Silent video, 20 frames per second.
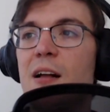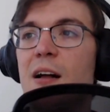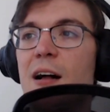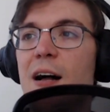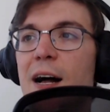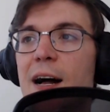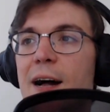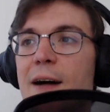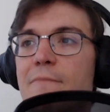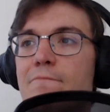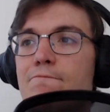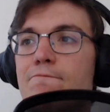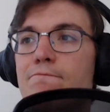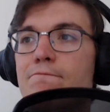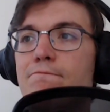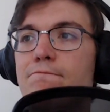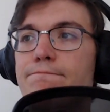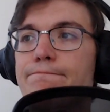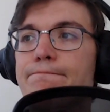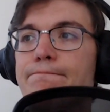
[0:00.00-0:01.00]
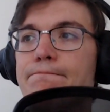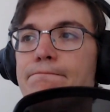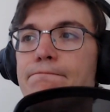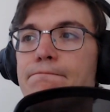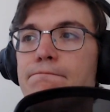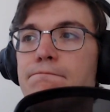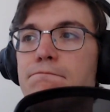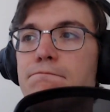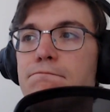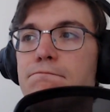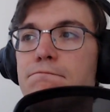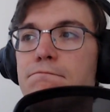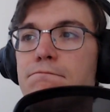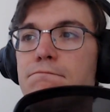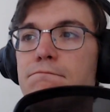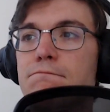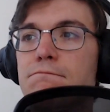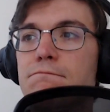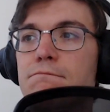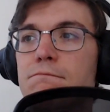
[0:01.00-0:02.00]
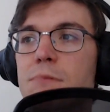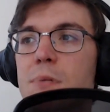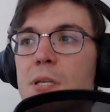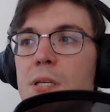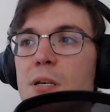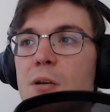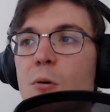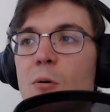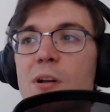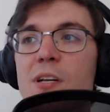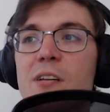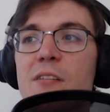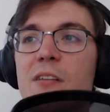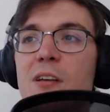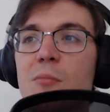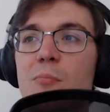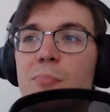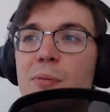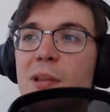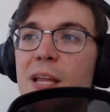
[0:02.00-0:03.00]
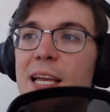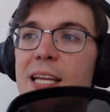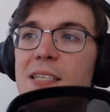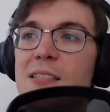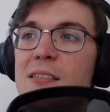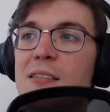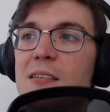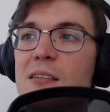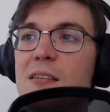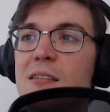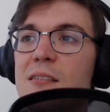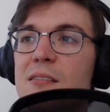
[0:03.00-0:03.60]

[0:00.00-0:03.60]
According to the complaint,